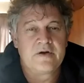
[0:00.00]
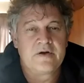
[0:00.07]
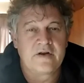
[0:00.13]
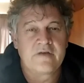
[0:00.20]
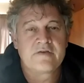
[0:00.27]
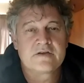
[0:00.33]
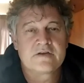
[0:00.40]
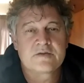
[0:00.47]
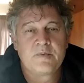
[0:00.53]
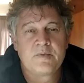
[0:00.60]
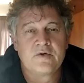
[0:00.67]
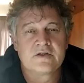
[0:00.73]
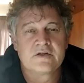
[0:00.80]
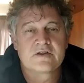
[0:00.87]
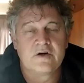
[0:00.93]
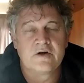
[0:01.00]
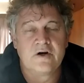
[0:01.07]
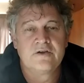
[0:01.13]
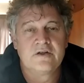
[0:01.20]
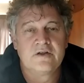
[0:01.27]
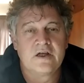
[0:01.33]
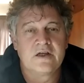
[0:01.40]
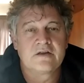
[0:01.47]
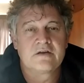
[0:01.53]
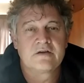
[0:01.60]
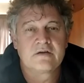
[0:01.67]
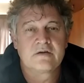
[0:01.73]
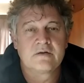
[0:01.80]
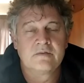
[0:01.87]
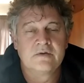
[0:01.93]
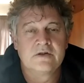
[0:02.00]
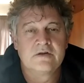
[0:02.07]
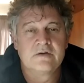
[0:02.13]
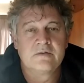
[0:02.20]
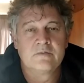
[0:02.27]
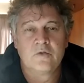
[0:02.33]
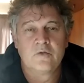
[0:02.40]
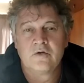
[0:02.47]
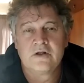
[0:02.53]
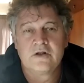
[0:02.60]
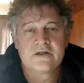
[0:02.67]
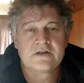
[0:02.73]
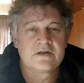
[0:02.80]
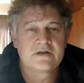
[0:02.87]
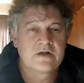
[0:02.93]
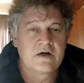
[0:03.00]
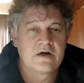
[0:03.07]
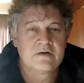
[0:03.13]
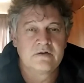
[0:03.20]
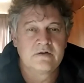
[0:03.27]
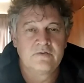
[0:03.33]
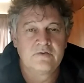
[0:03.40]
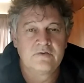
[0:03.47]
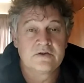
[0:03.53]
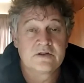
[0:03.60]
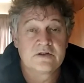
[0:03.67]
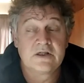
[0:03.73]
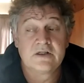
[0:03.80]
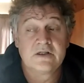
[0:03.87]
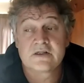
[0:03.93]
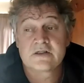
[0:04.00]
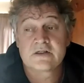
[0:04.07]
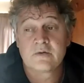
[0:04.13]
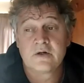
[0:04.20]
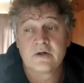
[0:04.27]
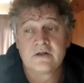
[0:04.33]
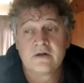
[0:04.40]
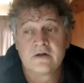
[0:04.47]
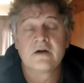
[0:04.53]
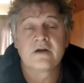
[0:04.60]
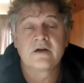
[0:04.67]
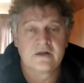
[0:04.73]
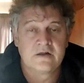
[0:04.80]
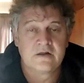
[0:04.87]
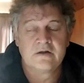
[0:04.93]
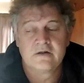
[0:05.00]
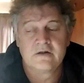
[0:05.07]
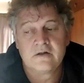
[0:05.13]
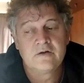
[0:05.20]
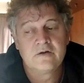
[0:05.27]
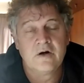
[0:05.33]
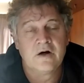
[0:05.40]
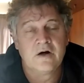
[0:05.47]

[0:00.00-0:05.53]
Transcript: of reference points on that, so which you more or less know if you see this one, okay, you